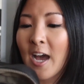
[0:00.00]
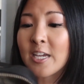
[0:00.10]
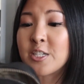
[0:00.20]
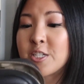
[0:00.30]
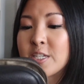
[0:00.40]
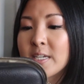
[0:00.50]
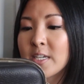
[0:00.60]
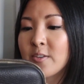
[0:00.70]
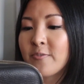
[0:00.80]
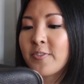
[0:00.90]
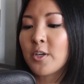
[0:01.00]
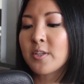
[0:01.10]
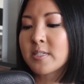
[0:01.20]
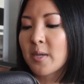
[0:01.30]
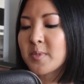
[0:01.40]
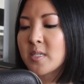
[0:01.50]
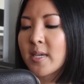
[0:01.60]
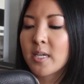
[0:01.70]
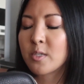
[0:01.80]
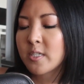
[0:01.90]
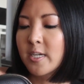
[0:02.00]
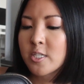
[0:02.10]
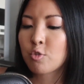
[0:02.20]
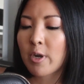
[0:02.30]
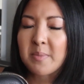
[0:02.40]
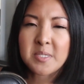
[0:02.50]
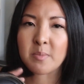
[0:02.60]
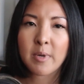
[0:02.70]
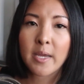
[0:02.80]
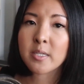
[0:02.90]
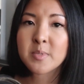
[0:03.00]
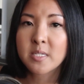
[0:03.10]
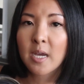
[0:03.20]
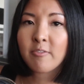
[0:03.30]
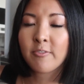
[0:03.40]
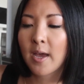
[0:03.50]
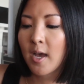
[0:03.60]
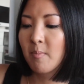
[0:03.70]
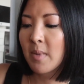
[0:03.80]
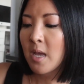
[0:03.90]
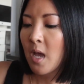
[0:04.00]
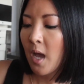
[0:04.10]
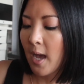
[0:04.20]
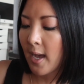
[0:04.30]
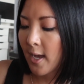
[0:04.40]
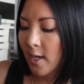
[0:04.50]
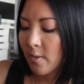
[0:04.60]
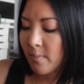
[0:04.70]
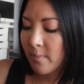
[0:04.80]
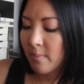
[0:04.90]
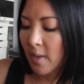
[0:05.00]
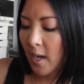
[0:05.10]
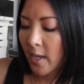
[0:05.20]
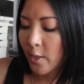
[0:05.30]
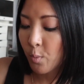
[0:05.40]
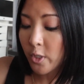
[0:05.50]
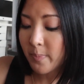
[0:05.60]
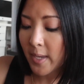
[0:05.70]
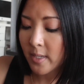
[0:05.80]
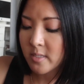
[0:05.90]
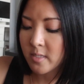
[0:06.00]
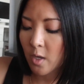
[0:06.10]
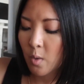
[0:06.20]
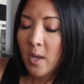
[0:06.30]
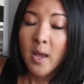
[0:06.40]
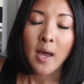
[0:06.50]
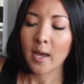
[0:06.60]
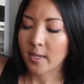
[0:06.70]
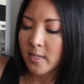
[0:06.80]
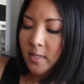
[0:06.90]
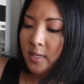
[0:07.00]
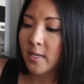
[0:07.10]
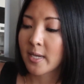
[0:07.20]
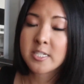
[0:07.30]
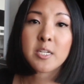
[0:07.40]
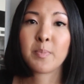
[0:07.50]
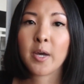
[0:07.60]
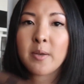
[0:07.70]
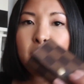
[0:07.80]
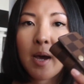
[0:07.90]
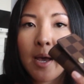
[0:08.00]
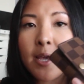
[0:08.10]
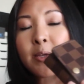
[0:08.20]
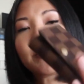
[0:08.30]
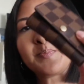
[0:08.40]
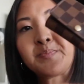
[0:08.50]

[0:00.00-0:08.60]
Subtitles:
I did fill this up today. I just grabbed some random stuff from my work bag. So in it, I did put my